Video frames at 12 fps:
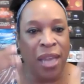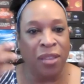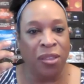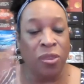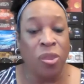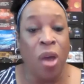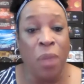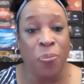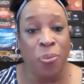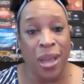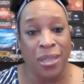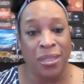the thought
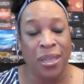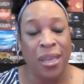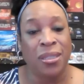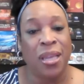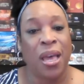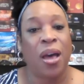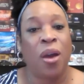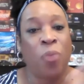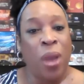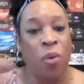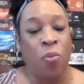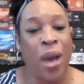process
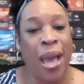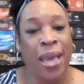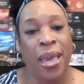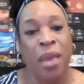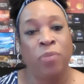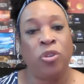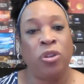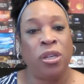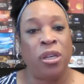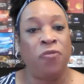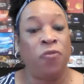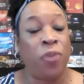around why games are
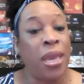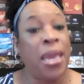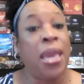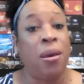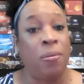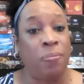good for him.